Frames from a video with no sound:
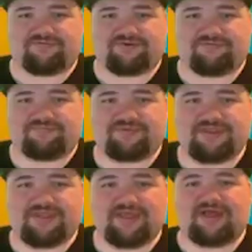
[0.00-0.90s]
view.
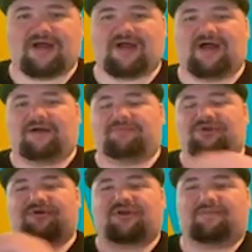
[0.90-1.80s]

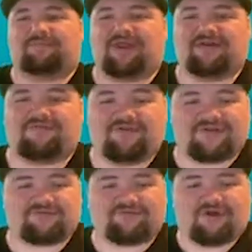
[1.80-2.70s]
You're going to
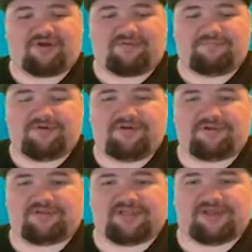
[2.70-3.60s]
benefit from
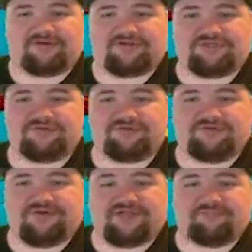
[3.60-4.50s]
layer 2
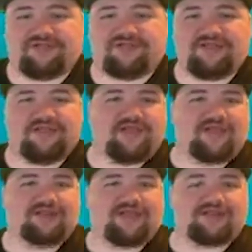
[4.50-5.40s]
development.
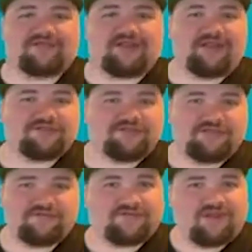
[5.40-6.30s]
And that's not
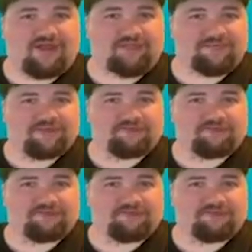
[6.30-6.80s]
just UPX